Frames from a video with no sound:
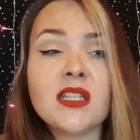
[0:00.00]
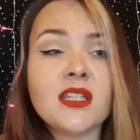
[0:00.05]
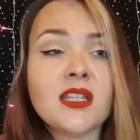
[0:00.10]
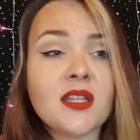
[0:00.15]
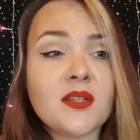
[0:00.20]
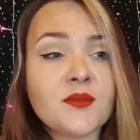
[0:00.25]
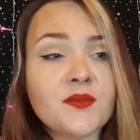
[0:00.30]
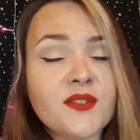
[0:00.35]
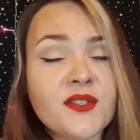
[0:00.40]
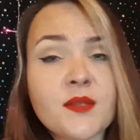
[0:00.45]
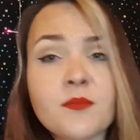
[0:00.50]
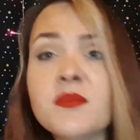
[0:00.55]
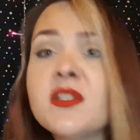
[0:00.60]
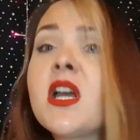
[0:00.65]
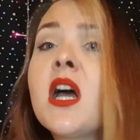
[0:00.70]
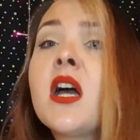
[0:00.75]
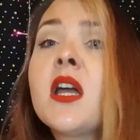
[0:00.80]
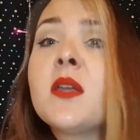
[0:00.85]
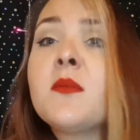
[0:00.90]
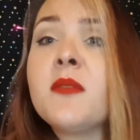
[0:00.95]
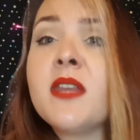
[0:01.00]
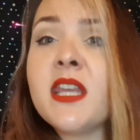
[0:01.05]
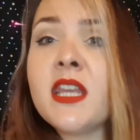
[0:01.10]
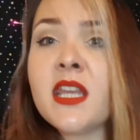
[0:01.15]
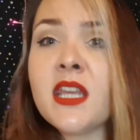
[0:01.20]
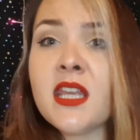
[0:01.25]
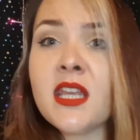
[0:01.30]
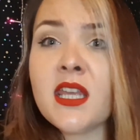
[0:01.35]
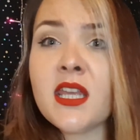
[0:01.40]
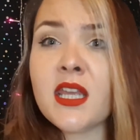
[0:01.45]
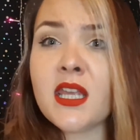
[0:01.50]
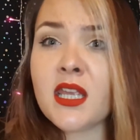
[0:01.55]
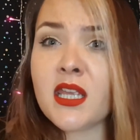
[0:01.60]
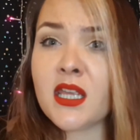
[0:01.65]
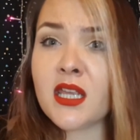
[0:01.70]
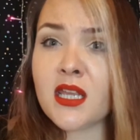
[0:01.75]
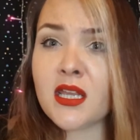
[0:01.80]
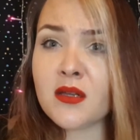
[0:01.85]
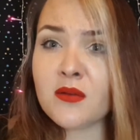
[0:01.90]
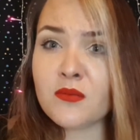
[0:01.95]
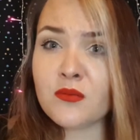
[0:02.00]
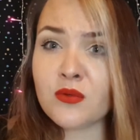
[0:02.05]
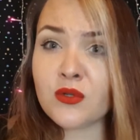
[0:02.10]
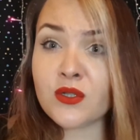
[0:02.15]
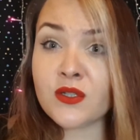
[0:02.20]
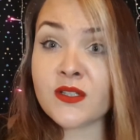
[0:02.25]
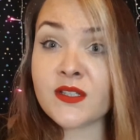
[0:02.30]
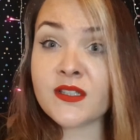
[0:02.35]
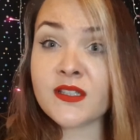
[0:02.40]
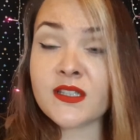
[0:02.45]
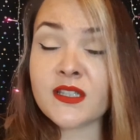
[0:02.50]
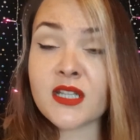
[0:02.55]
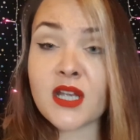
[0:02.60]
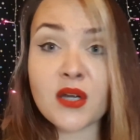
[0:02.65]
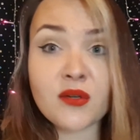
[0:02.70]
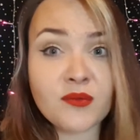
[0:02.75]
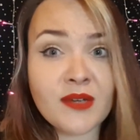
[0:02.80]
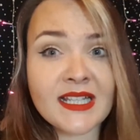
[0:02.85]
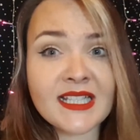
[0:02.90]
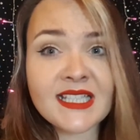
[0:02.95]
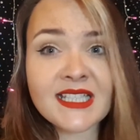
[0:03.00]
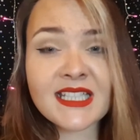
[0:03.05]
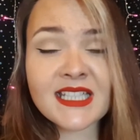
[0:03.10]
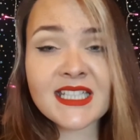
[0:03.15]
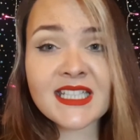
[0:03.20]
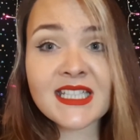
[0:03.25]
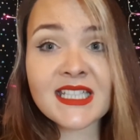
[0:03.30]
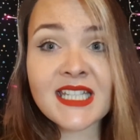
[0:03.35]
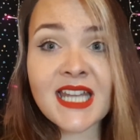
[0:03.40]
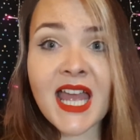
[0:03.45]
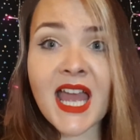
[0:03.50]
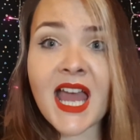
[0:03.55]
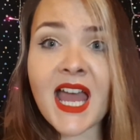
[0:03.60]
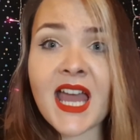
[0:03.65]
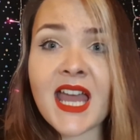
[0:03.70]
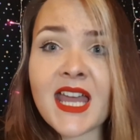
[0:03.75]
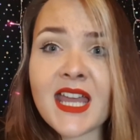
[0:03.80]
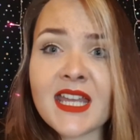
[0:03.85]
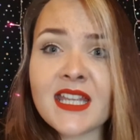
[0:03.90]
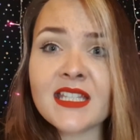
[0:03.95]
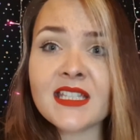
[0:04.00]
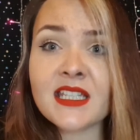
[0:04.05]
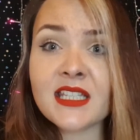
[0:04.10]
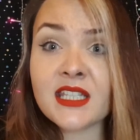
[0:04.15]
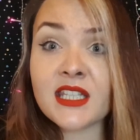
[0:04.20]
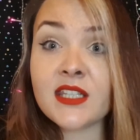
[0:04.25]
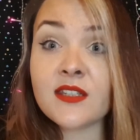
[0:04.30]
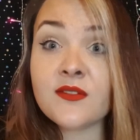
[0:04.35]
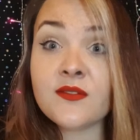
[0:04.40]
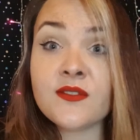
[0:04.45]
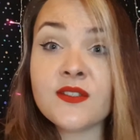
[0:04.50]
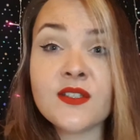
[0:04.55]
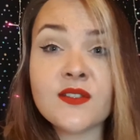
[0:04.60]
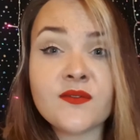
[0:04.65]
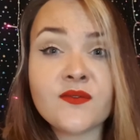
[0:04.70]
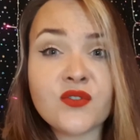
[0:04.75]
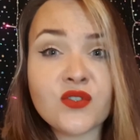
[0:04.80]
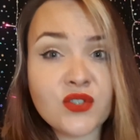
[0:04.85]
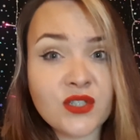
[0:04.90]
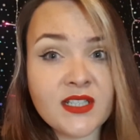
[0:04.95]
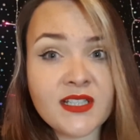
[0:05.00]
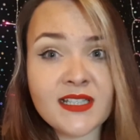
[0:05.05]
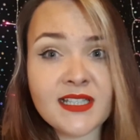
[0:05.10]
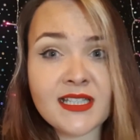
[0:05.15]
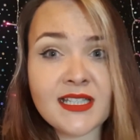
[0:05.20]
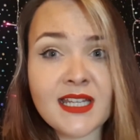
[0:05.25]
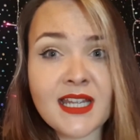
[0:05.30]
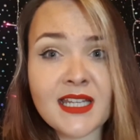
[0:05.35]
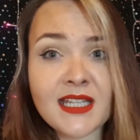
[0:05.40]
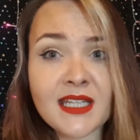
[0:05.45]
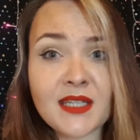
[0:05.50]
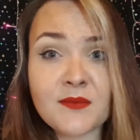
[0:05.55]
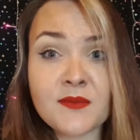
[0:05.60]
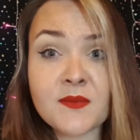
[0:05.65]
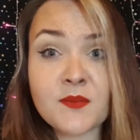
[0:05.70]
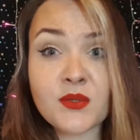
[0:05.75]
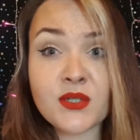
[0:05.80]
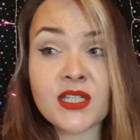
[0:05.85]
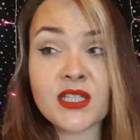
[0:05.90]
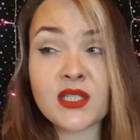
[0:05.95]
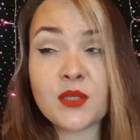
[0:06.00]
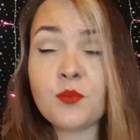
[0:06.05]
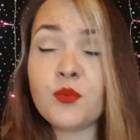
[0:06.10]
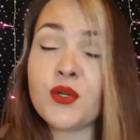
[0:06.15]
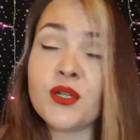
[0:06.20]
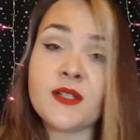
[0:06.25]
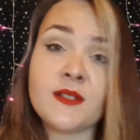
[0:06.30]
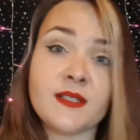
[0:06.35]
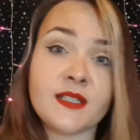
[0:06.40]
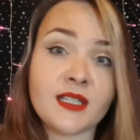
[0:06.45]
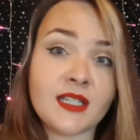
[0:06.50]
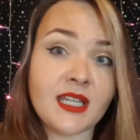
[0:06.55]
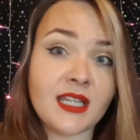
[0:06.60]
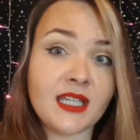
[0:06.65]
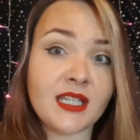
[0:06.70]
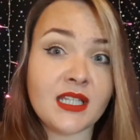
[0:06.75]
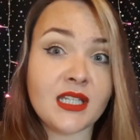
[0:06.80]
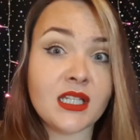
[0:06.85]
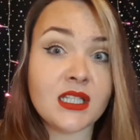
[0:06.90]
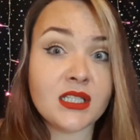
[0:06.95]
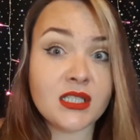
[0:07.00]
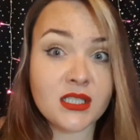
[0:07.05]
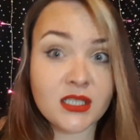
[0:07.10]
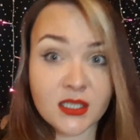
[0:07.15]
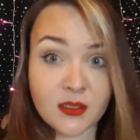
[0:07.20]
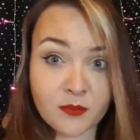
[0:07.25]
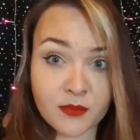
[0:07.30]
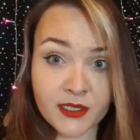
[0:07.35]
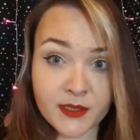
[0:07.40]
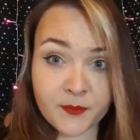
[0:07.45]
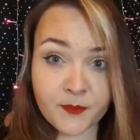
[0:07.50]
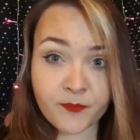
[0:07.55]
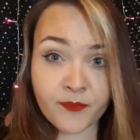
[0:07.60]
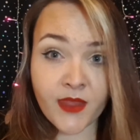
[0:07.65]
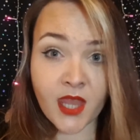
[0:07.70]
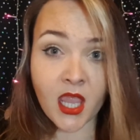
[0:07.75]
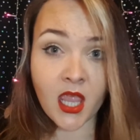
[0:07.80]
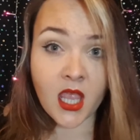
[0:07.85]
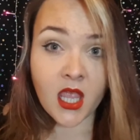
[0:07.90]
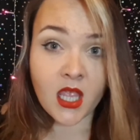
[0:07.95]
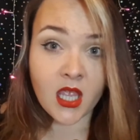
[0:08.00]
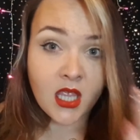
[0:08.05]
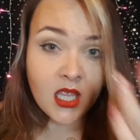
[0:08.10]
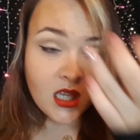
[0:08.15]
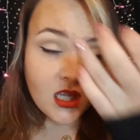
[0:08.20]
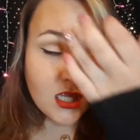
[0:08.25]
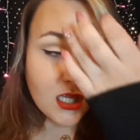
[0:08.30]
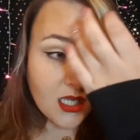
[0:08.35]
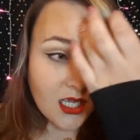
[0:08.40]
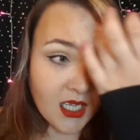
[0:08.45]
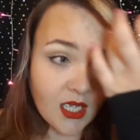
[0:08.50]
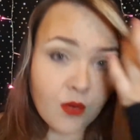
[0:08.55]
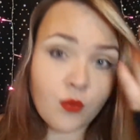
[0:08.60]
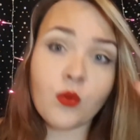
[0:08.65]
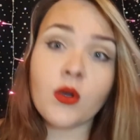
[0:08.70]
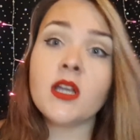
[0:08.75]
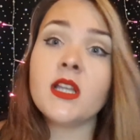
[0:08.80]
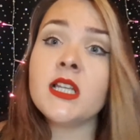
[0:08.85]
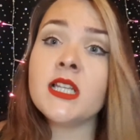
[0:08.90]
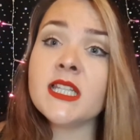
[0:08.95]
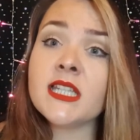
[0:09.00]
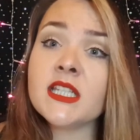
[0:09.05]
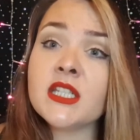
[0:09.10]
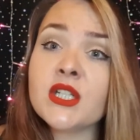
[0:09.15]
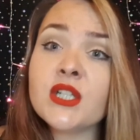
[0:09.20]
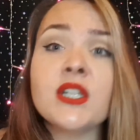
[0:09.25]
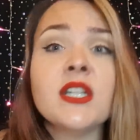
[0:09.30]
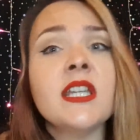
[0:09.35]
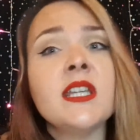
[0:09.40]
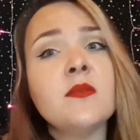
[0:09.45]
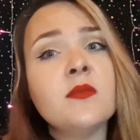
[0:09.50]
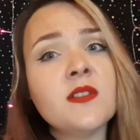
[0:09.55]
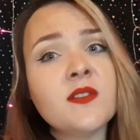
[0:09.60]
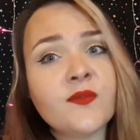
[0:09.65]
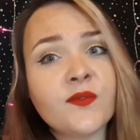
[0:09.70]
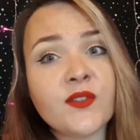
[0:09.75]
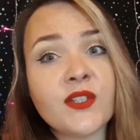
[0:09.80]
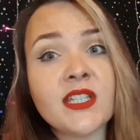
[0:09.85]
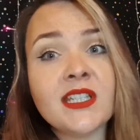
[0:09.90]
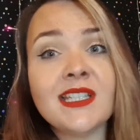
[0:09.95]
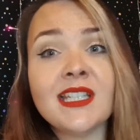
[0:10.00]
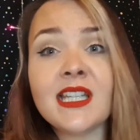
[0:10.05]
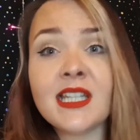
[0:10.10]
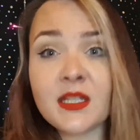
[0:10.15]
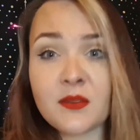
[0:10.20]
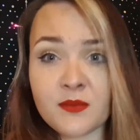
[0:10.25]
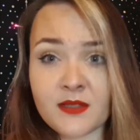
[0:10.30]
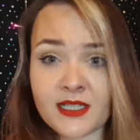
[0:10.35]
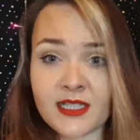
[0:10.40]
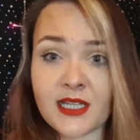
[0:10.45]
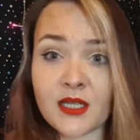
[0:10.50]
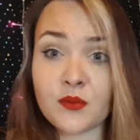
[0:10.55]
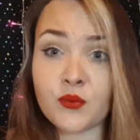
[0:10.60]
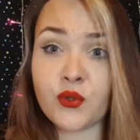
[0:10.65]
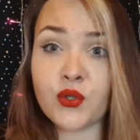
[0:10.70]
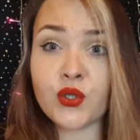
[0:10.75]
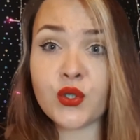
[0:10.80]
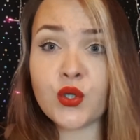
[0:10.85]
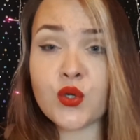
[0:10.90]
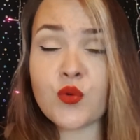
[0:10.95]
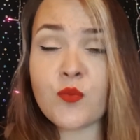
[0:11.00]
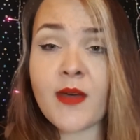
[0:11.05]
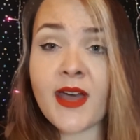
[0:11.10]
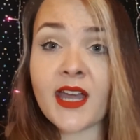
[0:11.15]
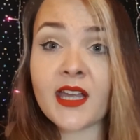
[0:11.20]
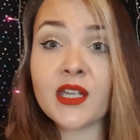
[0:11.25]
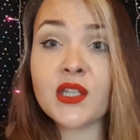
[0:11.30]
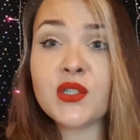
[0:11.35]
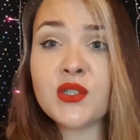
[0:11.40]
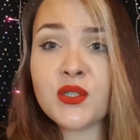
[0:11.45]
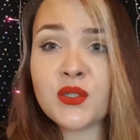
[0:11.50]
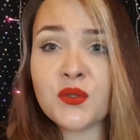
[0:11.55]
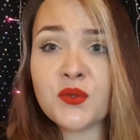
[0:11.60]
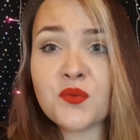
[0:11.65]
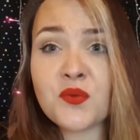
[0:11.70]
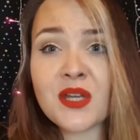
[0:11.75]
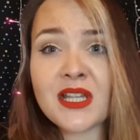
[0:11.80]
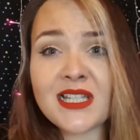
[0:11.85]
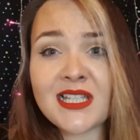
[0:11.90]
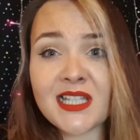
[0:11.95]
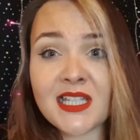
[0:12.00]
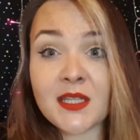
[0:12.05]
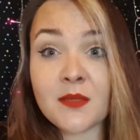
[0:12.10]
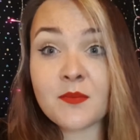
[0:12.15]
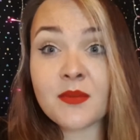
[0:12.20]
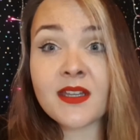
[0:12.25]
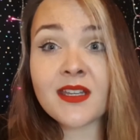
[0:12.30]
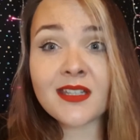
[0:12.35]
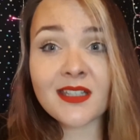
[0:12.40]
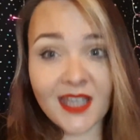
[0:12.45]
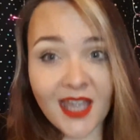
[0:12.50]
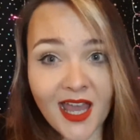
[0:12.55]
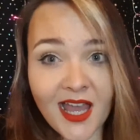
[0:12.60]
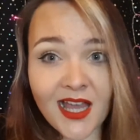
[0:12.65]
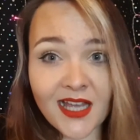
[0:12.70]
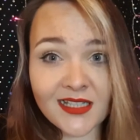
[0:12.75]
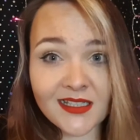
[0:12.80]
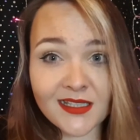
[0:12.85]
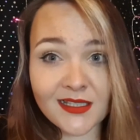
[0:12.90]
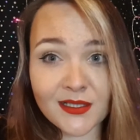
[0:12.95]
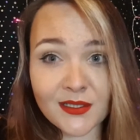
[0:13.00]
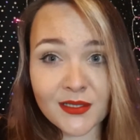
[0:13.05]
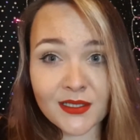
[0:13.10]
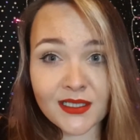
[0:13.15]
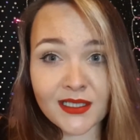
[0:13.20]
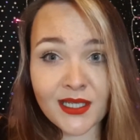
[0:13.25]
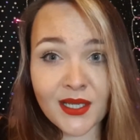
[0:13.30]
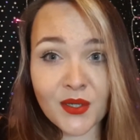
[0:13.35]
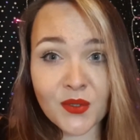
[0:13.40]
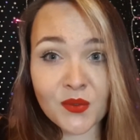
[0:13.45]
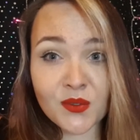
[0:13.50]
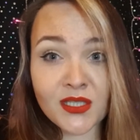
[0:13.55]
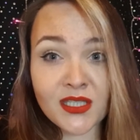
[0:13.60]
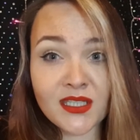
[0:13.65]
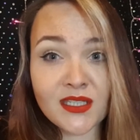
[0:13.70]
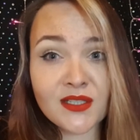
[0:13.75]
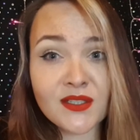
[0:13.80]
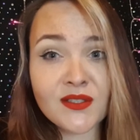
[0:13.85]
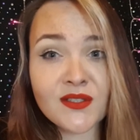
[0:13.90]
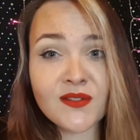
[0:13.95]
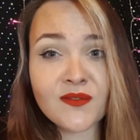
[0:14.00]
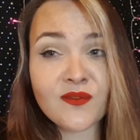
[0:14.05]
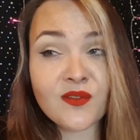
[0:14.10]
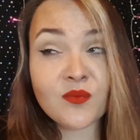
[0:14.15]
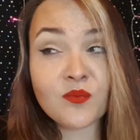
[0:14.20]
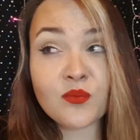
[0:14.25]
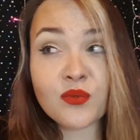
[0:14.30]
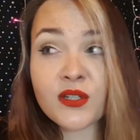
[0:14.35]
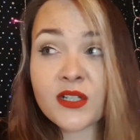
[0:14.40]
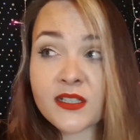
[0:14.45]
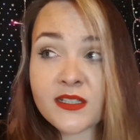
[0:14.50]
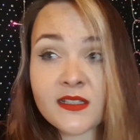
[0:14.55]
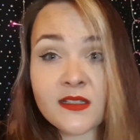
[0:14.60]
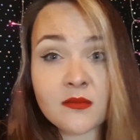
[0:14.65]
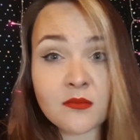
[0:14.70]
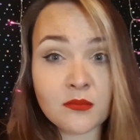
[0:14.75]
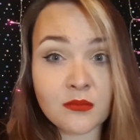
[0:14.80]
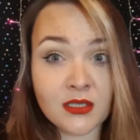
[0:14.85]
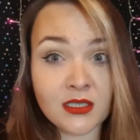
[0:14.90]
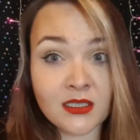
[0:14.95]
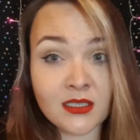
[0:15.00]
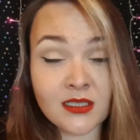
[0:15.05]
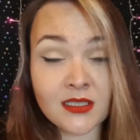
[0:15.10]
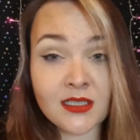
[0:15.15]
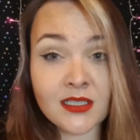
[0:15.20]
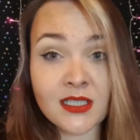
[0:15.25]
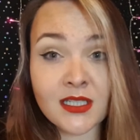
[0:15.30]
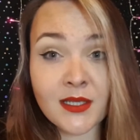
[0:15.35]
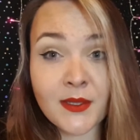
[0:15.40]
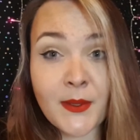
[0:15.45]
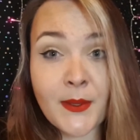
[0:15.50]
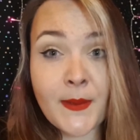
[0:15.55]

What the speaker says: Now, sometime he was arrested and accused of treason, and he was put into prison in Dublin. A while later, he was freed and he was allowed to go back to Leap Castle. Now, years of imprisonment